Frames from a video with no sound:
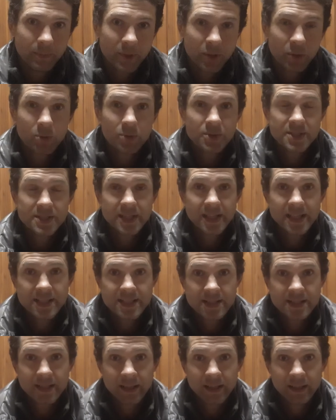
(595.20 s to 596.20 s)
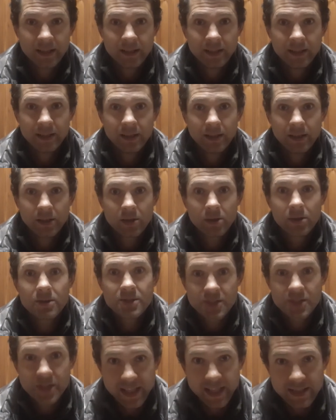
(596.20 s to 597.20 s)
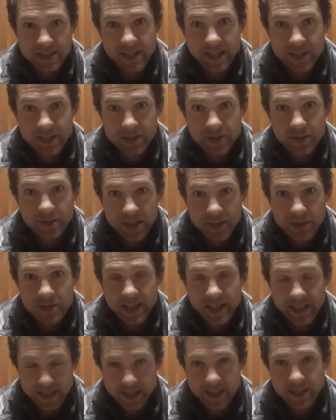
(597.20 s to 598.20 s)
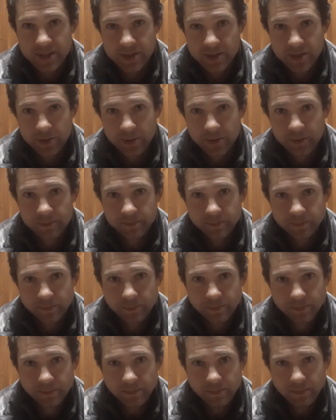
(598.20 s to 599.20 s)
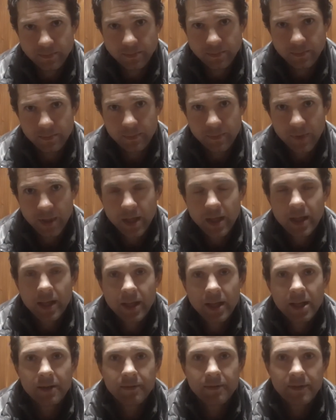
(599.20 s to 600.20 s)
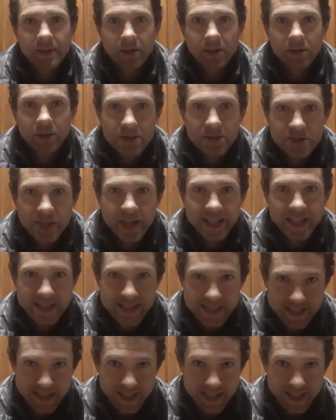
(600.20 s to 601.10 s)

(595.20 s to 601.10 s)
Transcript: because there's a contract that you need to adhere to. if the contract